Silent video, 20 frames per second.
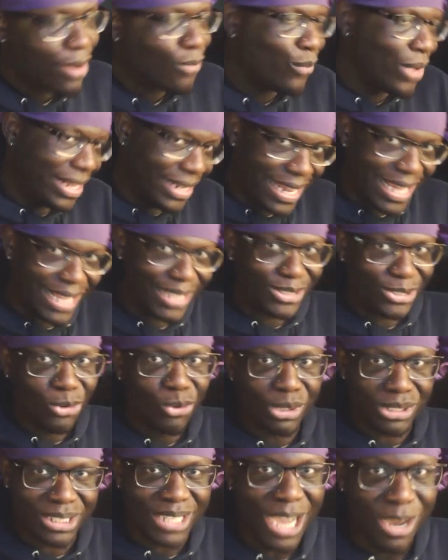Red Dead
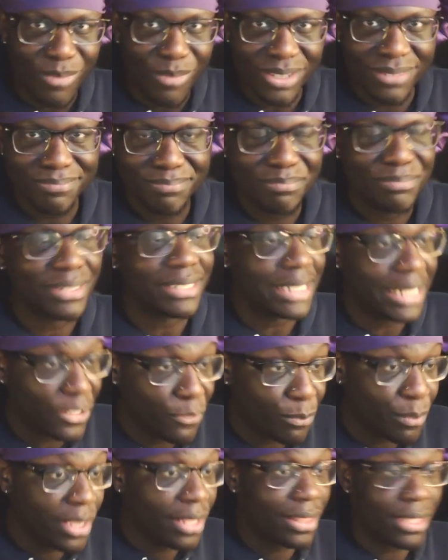2 is coming.
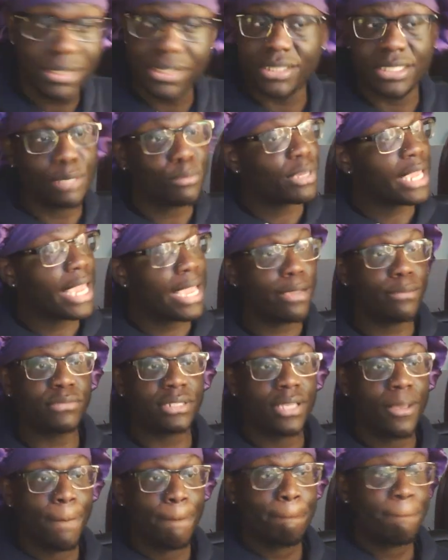Believe me, this is some games.